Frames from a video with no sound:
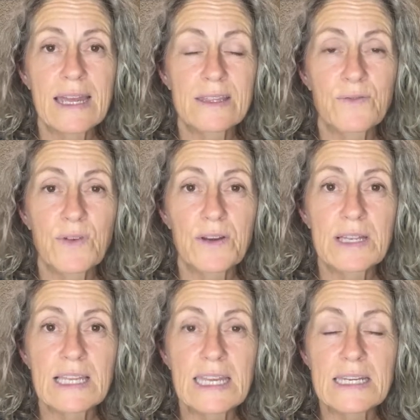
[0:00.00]
at the
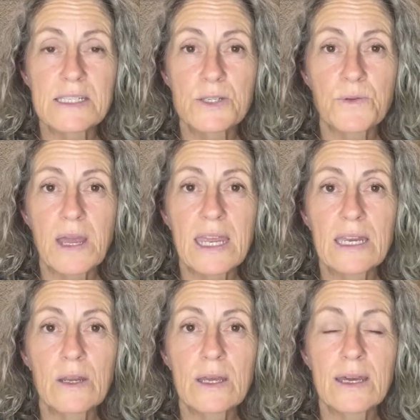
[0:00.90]
very least,
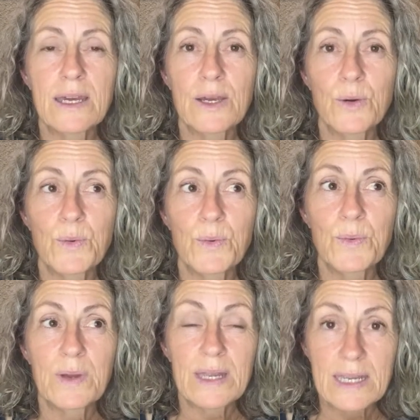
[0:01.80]
right,
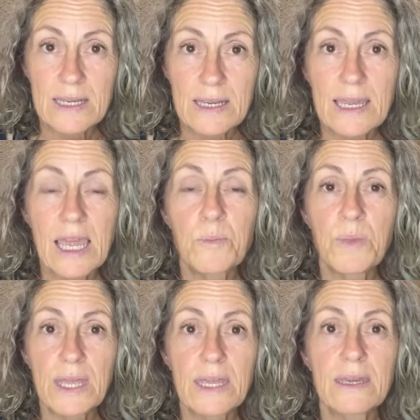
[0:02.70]
can
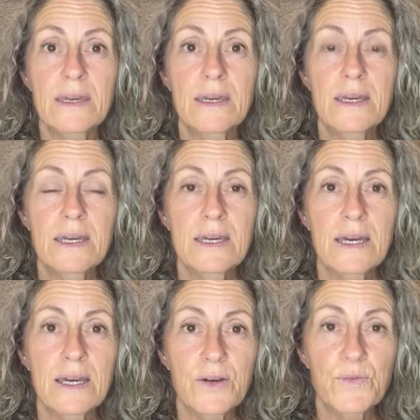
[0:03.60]
be
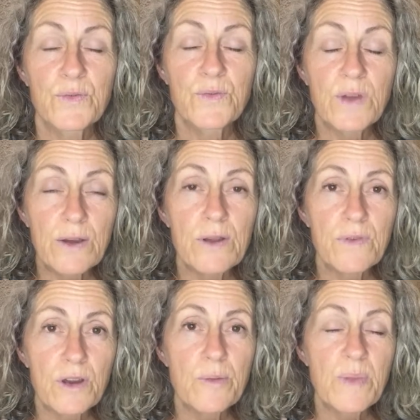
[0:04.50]
very,
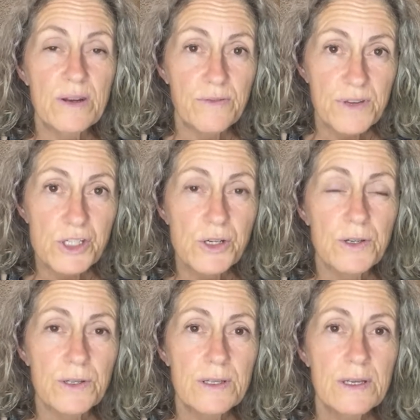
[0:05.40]
very
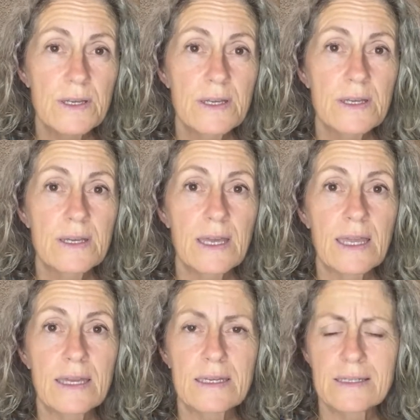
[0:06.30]
beneficial.
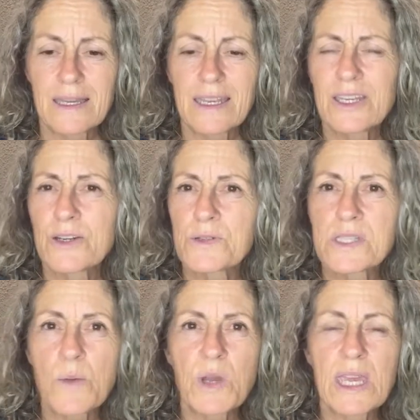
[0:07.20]
And,
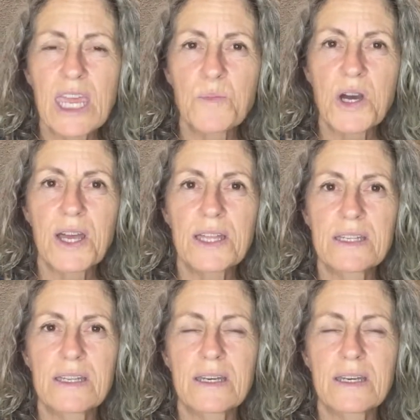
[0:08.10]
someone came on